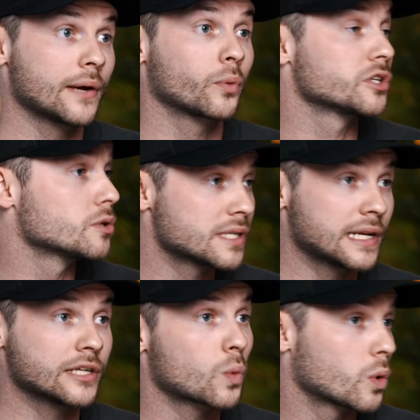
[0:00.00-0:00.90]
We're
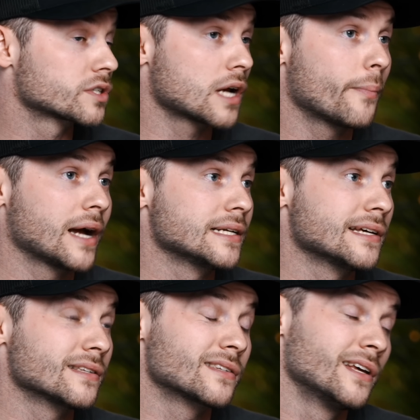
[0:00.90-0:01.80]
using it to workshop
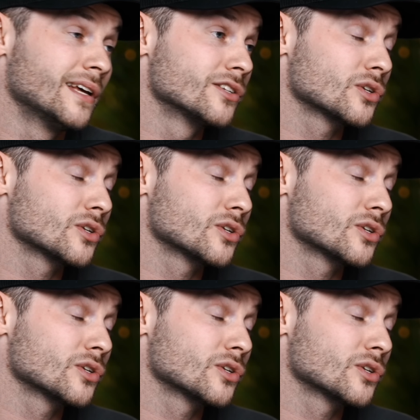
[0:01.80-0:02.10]
ideas. Right.